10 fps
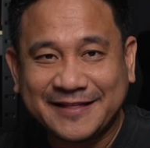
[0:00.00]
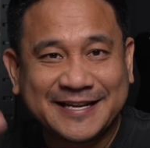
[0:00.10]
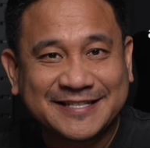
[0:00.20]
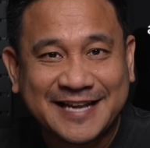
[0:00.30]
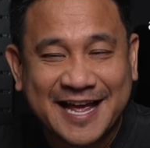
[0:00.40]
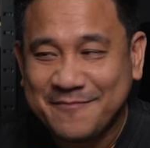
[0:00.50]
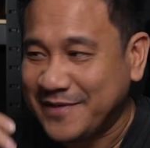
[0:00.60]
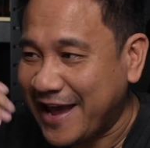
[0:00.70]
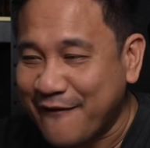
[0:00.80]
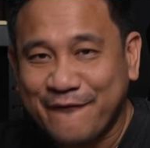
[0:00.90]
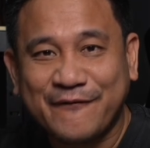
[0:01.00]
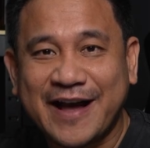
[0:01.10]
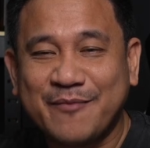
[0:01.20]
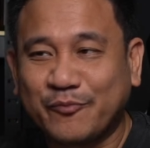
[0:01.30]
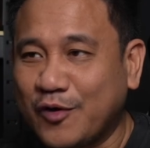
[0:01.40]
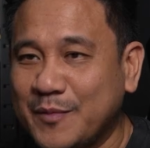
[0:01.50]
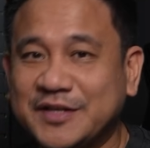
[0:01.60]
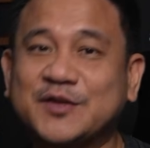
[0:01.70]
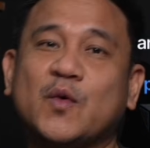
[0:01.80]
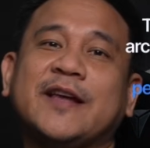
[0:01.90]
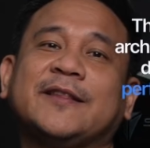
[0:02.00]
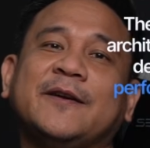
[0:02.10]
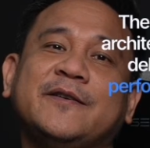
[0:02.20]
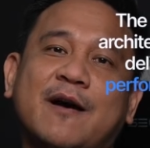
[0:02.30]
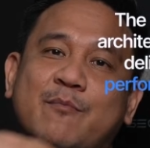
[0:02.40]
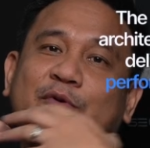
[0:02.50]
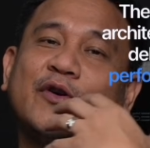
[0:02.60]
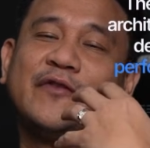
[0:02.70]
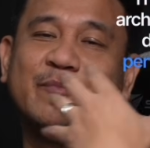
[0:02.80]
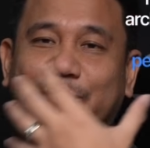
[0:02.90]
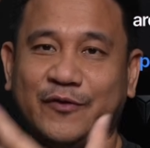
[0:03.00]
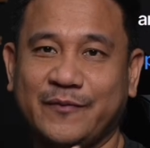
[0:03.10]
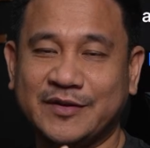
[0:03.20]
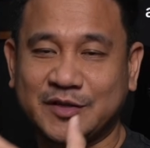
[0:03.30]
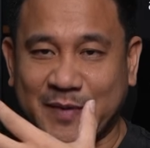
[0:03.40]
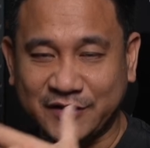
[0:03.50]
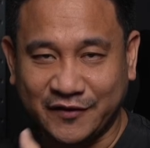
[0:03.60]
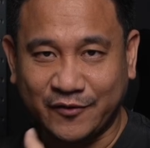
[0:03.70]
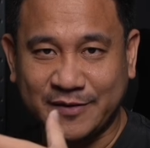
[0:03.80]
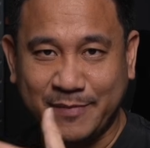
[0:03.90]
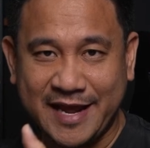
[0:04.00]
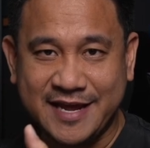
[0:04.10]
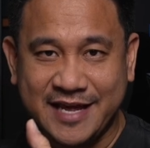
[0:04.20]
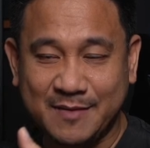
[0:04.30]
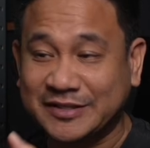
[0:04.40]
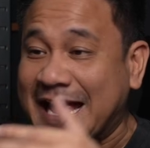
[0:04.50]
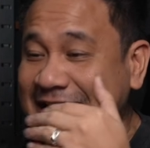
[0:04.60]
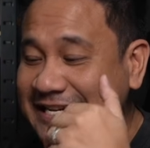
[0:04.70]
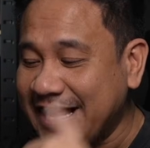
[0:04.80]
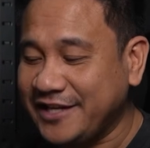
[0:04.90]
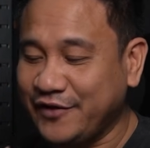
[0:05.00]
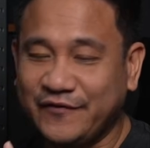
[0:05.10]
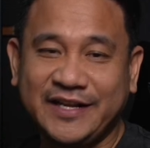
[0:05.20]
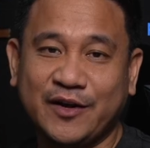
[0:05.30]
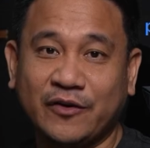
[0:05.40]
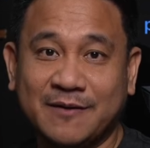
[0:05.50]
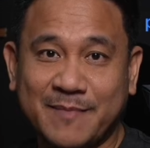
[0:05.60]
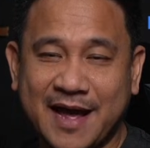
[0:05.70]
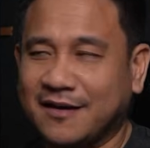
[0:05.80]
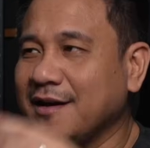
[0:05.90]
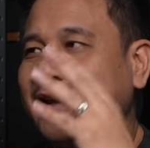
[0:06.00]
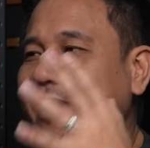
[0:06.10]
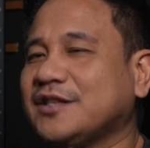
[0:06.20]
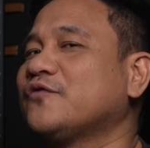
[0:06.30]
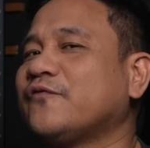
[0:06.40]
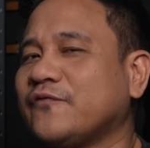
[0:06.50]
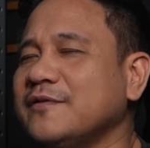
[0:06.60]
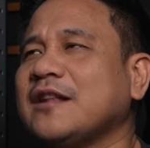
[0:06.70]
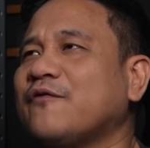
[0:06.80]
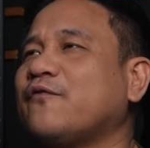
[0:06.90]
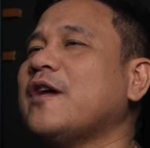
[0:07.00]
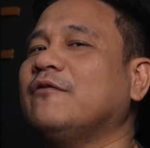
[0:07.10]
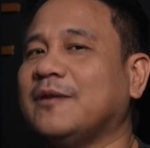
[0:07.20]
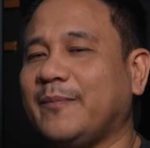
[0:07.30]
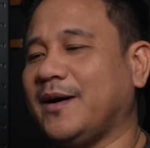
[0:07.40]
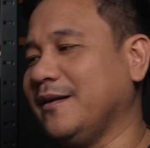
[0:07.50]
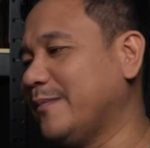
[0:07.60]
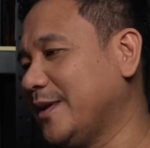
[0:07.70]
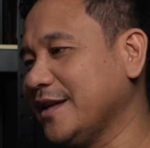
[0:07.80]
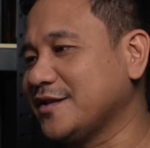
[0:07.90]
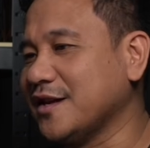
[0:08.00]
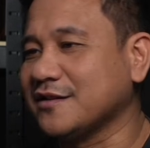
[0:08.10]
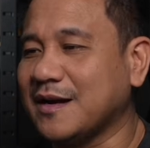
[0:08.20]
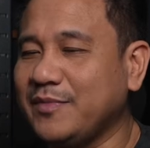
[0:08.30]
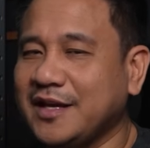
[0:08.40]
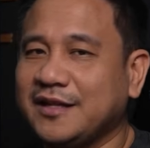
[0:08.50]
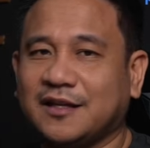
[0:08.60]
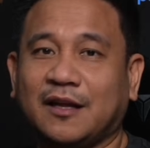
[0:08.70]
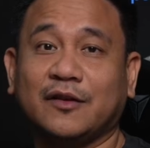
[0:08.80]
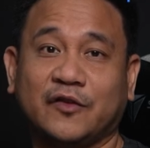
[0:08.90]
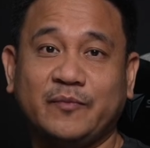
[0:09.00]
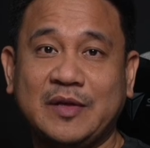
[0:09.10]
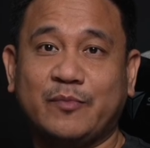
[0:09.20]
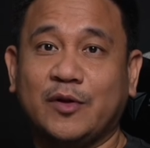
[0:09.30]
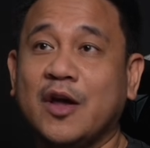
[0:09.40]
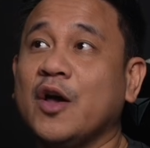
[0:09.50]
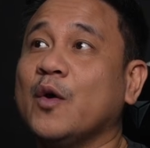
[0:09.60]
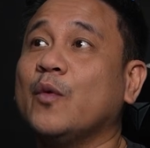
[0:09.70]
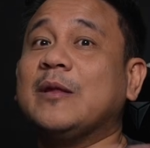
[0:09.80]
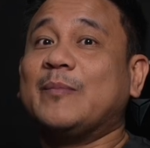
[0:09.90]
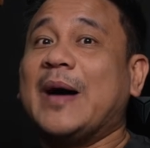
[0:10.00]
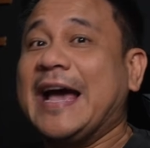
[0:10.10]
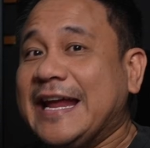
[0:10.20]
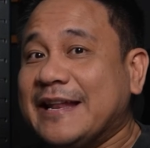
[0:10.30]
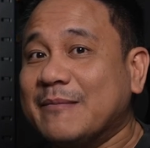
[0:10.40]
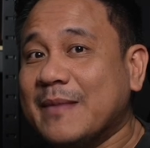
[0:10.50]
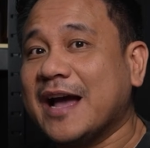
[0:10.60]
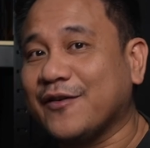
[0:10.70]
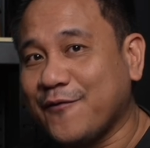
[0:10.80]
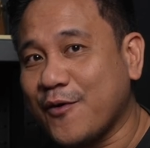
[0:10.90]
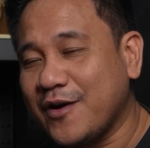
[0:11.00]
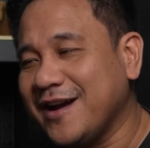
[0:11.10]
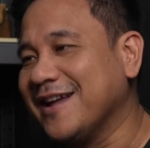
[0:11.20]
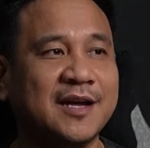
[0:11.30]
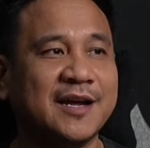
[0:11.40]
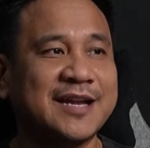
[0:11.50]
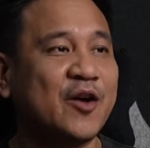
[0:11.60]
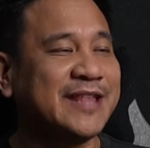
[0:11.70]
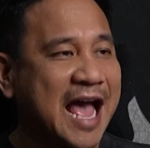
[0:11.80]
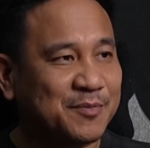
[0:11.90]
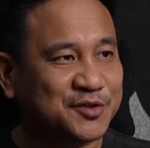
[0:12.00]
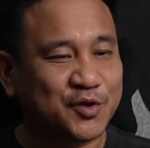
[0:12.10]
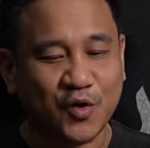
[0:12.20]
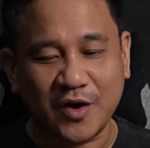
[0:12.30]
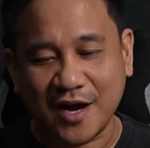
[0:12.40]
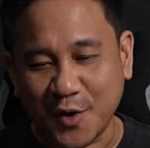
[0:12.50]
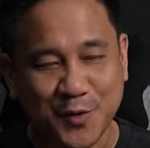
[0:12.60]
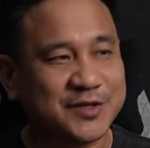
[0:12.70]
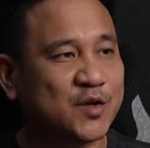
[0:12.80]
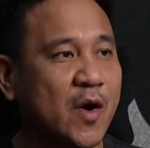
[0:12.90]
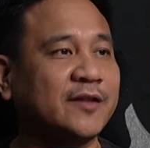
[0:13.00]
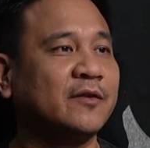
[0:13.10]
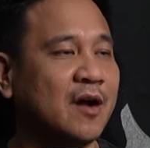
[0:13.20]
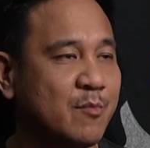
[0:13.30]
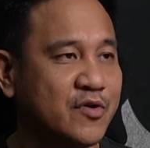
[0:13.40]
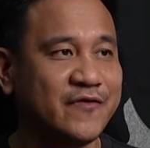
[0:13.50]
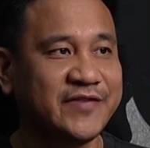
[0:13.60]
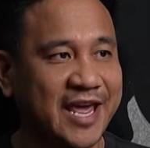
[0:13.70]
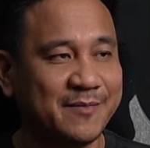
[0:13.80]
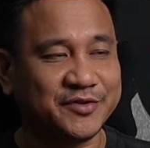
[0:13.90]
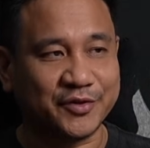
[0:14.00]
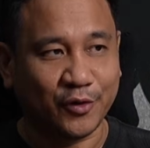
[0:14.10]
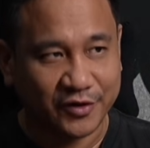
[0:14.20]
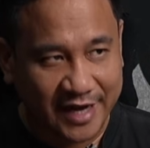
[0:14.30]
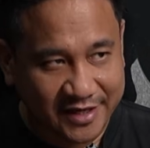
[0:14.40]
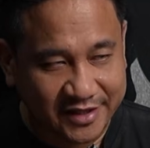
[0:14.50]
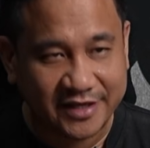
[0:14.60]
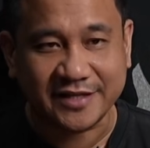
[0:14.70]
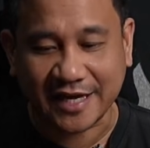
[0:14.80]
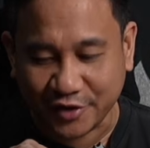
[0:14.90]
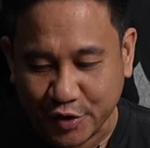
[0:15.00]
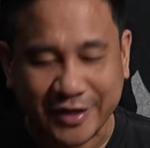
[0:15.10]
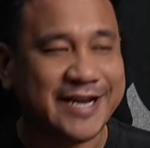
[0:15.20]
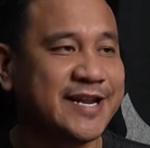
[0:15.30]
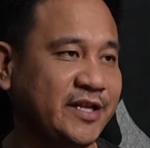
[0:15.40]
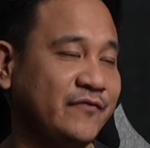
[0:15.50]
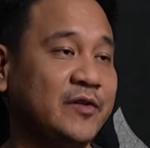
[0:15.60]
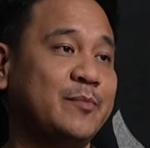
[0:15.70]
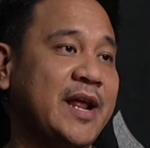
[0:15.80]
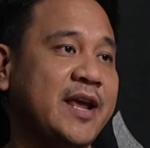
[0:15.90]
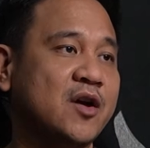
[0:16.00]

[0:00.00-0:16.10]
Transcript: this time the M5 promises quite a number of improvements, especially for playing games natively on the Mac. It's not frowned upon, but it's not something that a lot of people would buy the Mac for. Now, the App Store hosts quite a number of games already that you can natively play